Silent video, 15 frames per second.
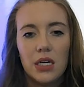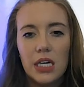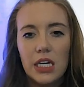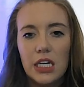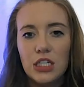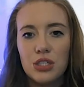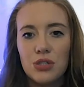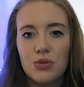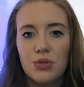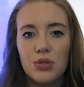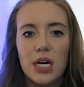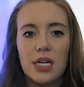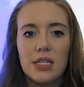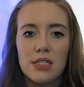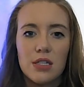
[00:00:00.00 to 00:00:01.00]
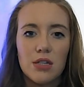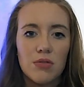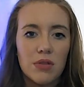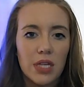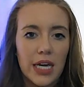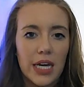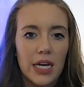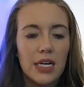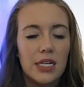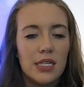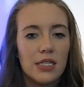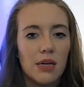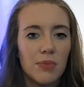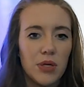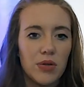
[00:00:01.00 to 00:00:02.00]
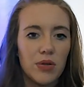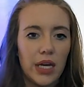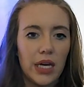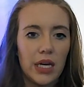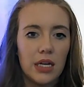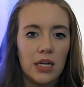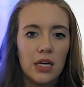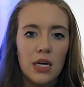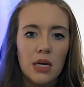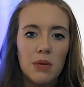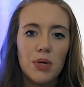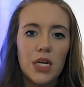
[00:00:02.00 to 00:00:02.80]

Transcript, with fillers: Each school has its own LAN and WLAN,